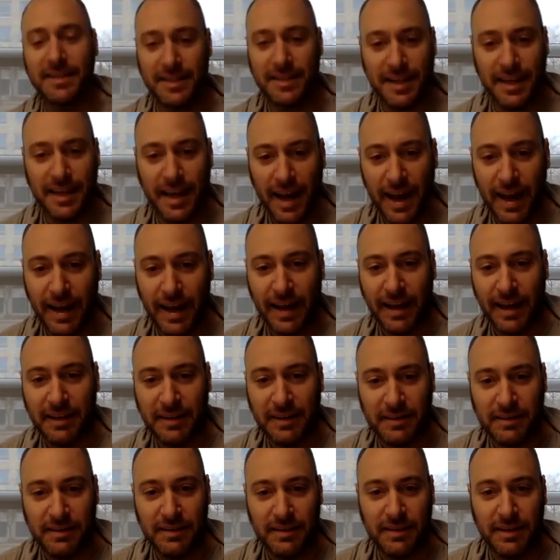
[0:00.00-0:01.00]
today,
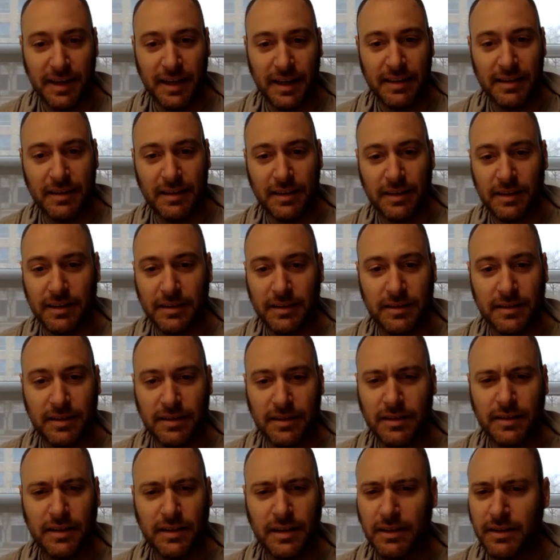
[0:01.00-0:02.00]
like
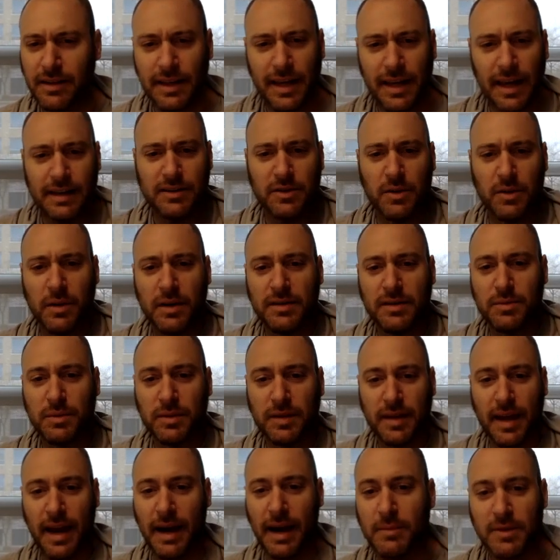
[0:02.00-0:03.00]
they get toys
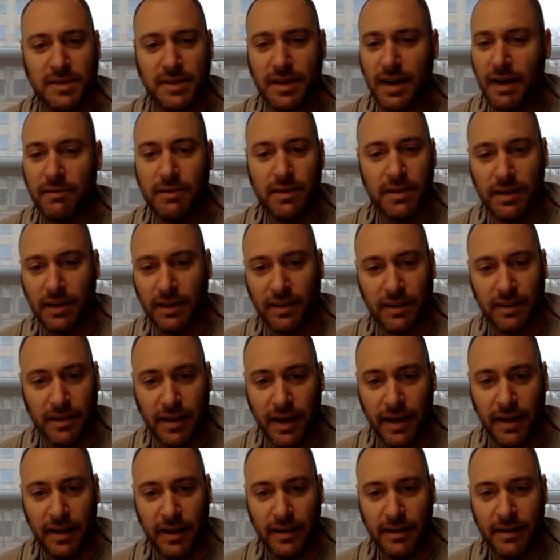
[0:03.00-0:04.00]
with cameras and everything. Like,